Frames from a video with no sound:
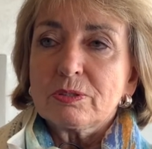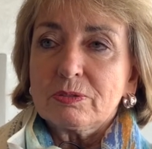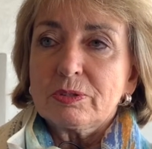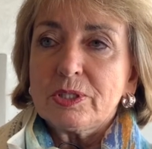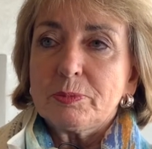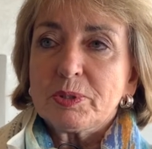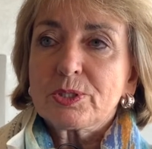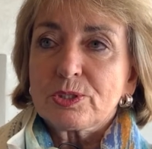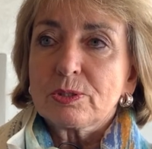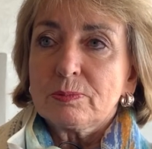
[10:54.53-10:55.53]

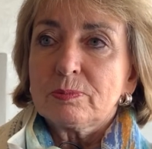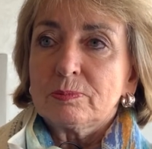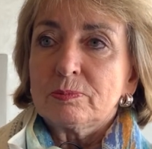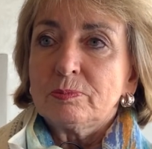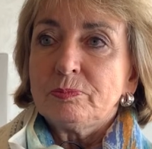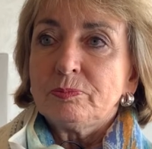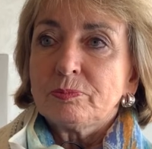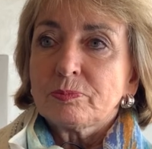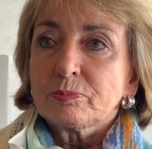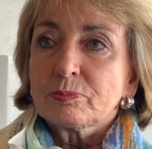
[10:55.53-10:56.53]
And you also come
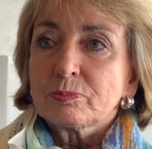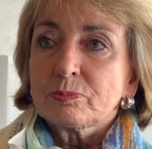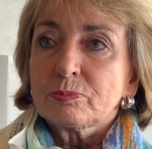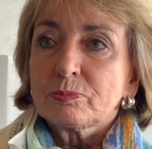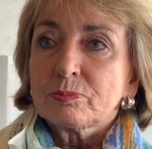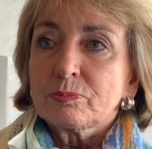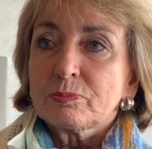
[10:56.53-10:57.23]
from the era where there